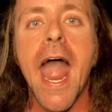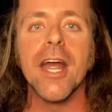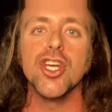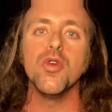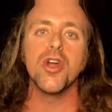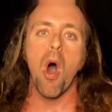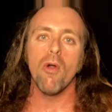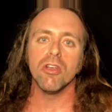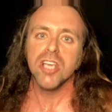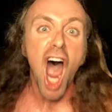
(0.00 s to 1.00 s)
And you
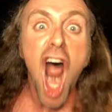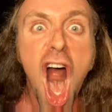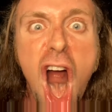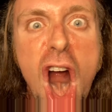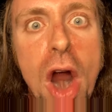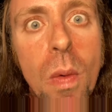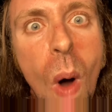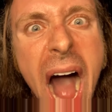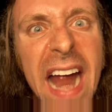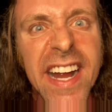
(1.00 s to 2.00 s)
gonna learn
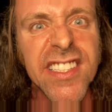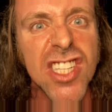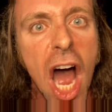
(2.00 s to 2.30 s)
why it's